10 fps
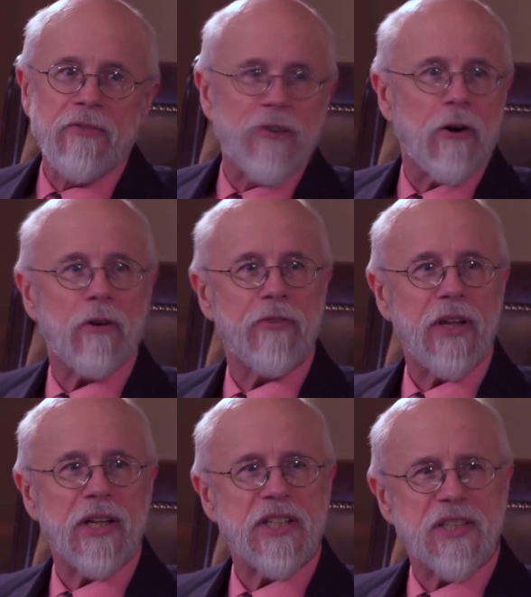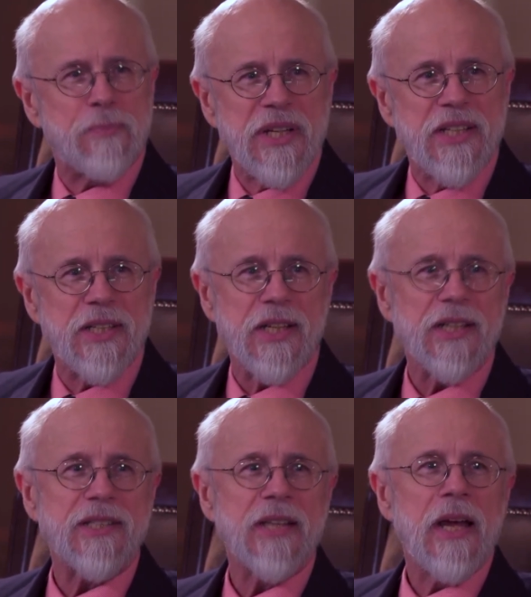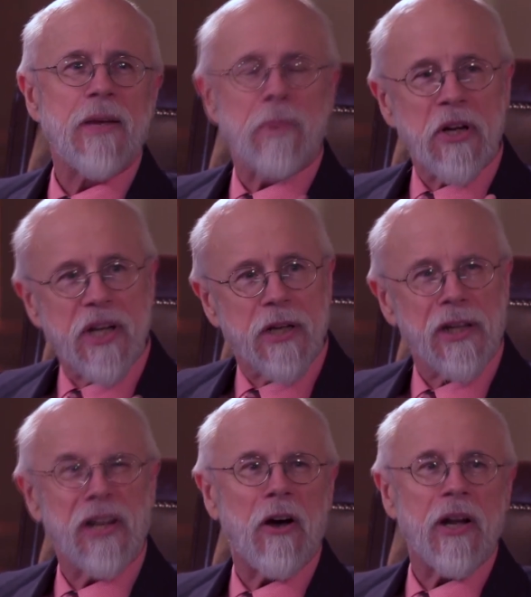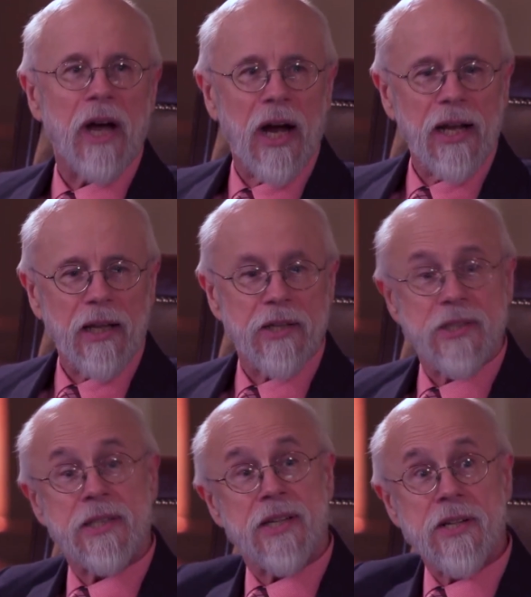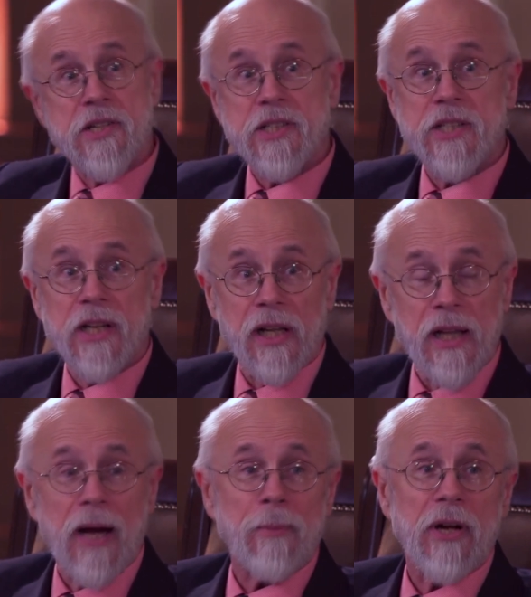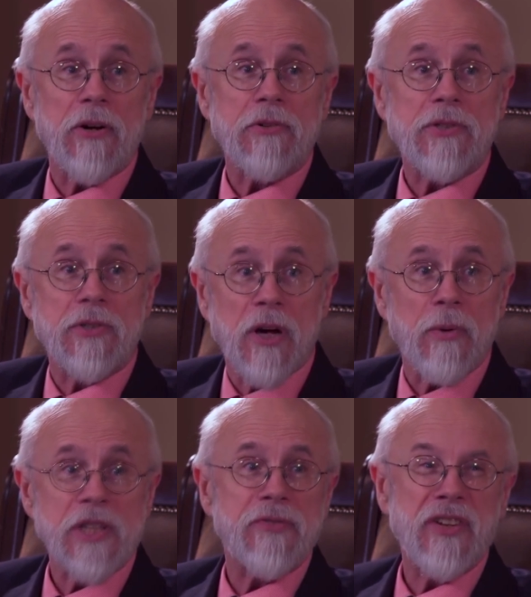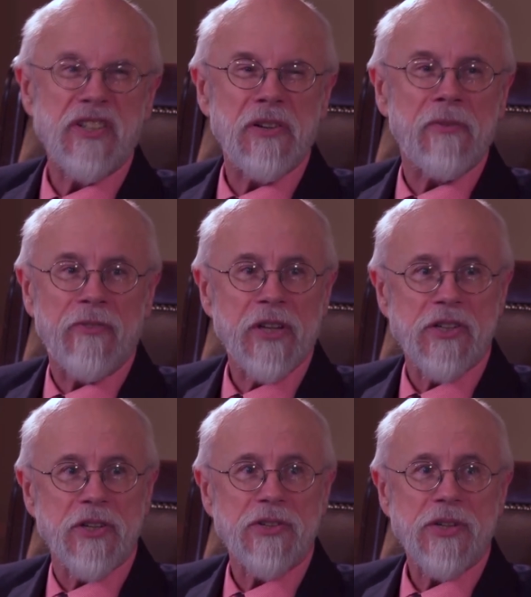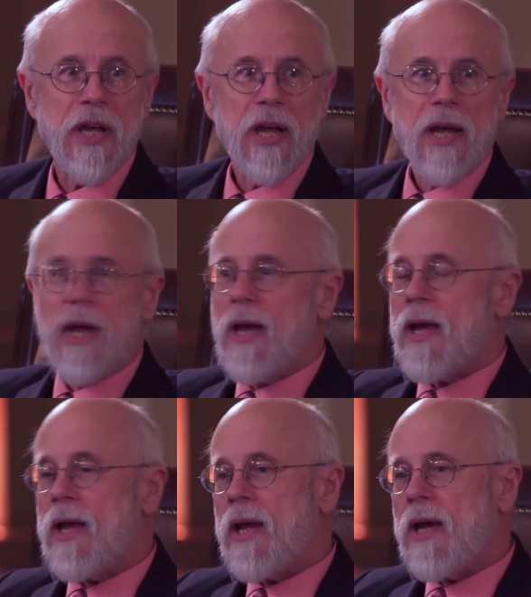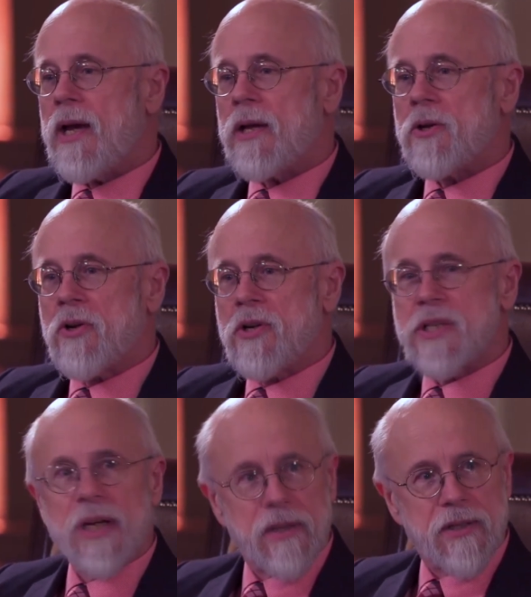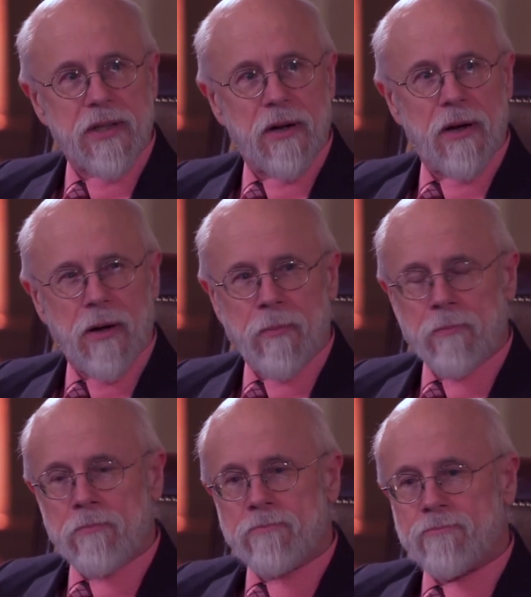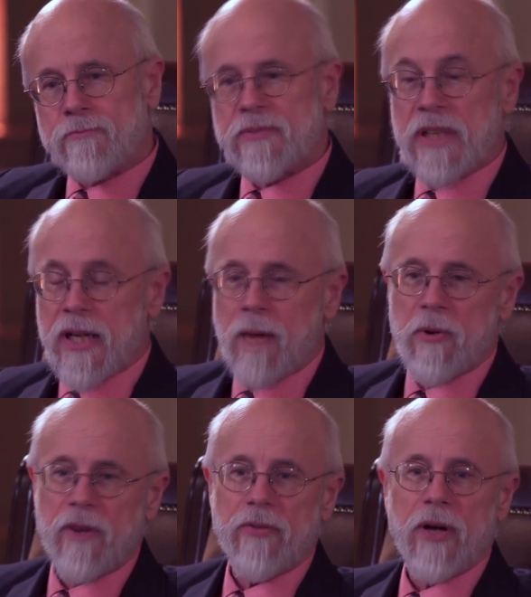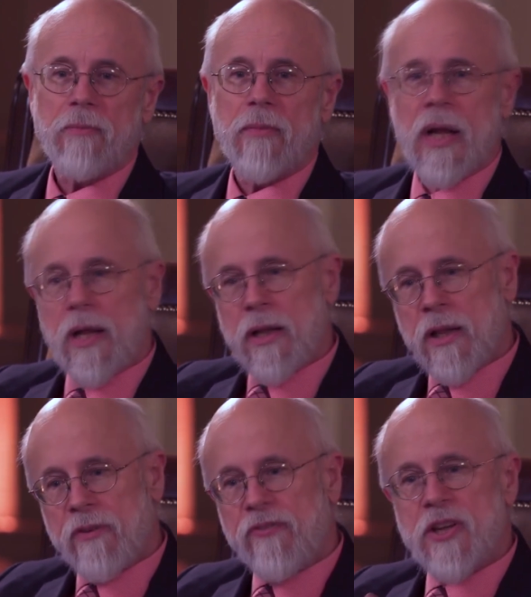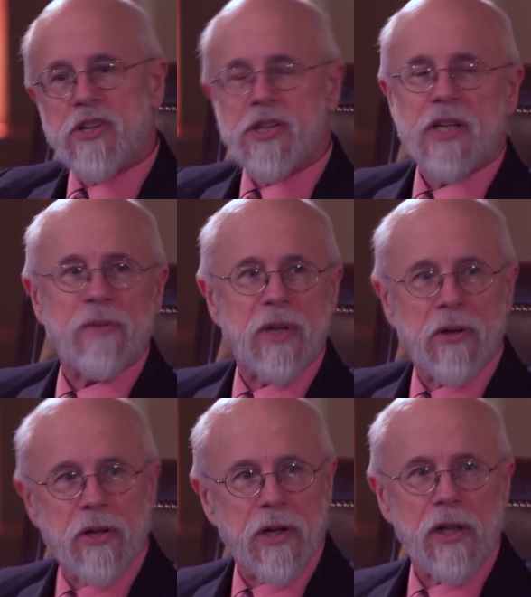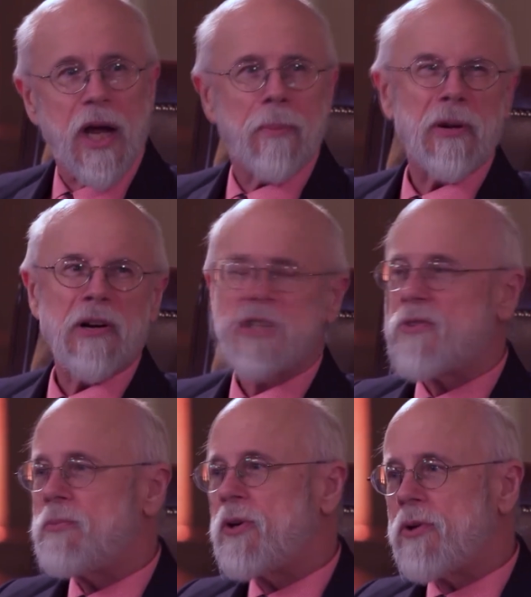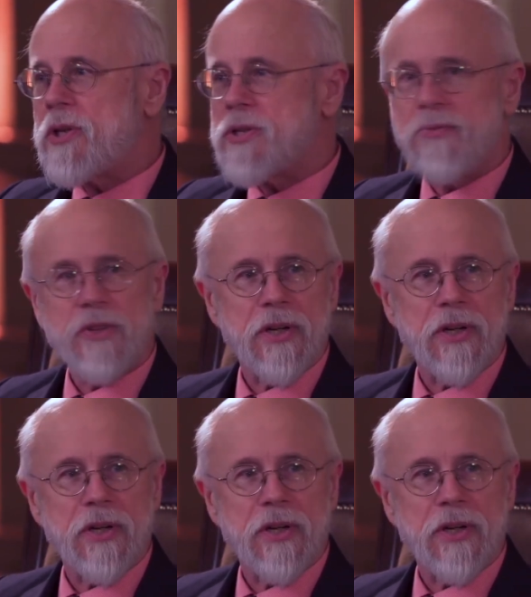evolving species, particularly on islands, such as the Galapagos, Darwin's finches. And it turns out there's a number of them. The finches have been on the Galapagos for millions of